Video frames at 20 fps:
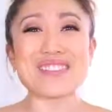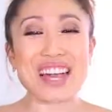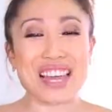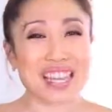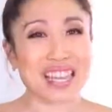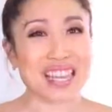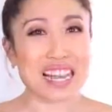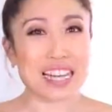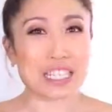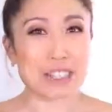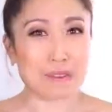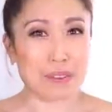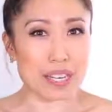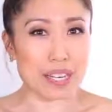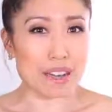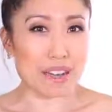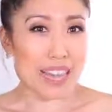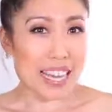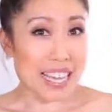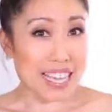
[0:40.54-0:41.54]
my last
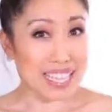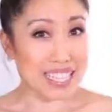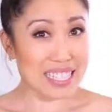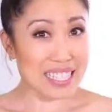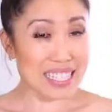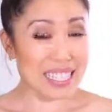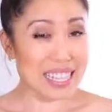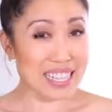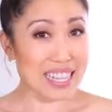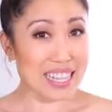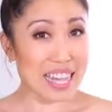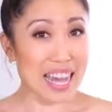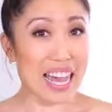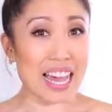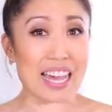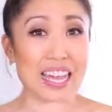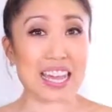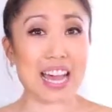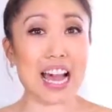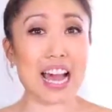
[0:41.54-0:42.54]
video, I hinted
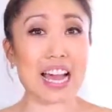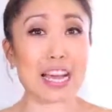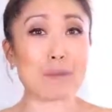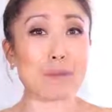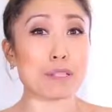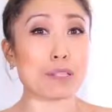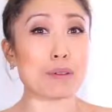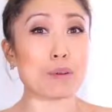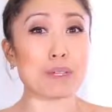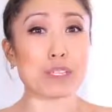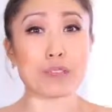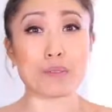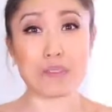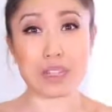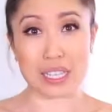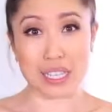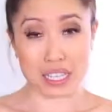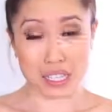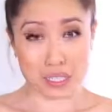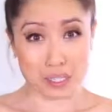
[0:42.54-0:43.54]
that I was going to
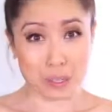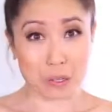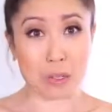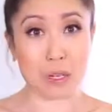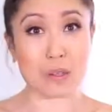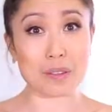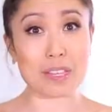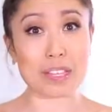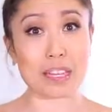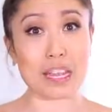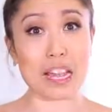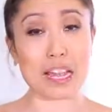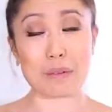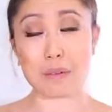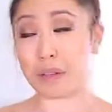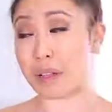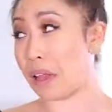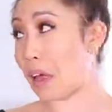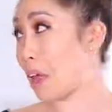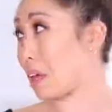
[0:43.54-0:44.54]
release a new clothing line.
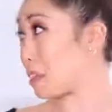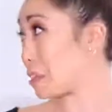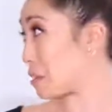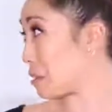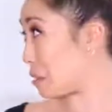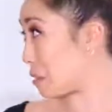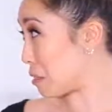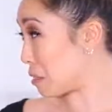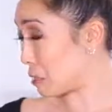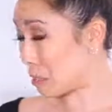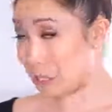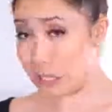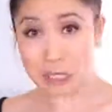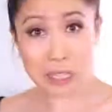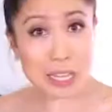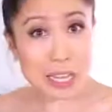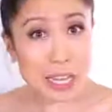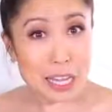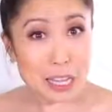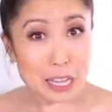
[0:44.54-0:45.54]
Well, as you can
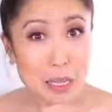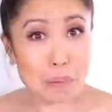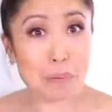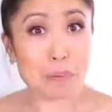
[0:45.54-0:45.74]
see in